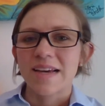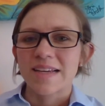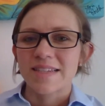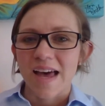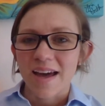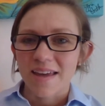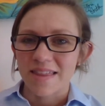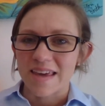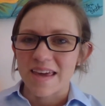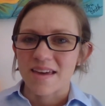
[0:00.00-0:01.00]

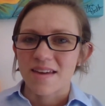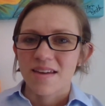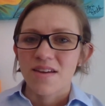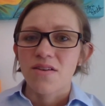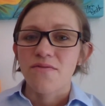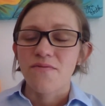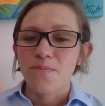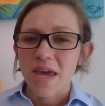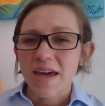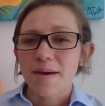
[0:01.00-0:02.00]
Secondly,
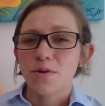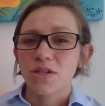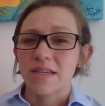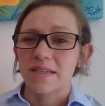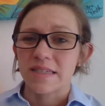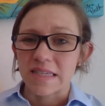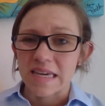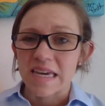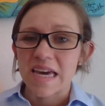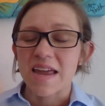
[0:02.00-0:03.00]
being able to
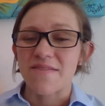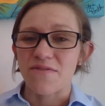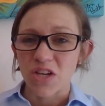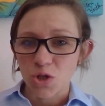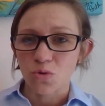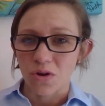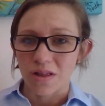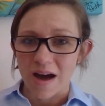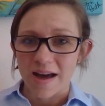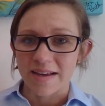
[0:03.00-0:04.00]
see and
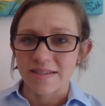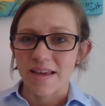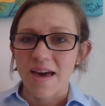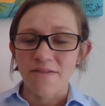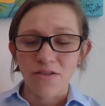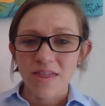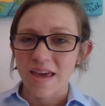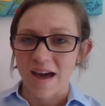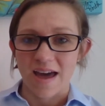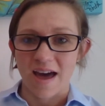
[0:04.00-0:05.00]
visualize
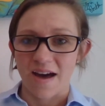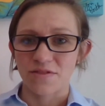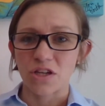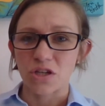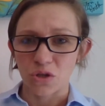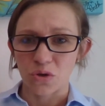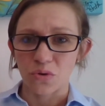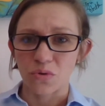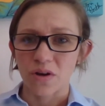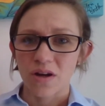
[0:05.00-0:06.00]
everything I have to
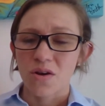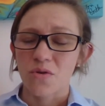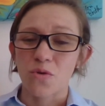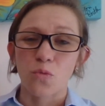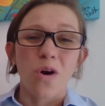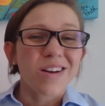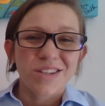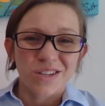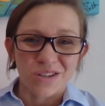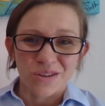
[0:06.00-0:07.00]
do or want
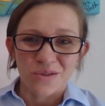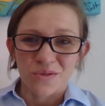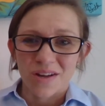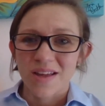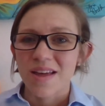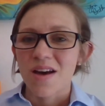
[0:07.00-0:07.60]
to do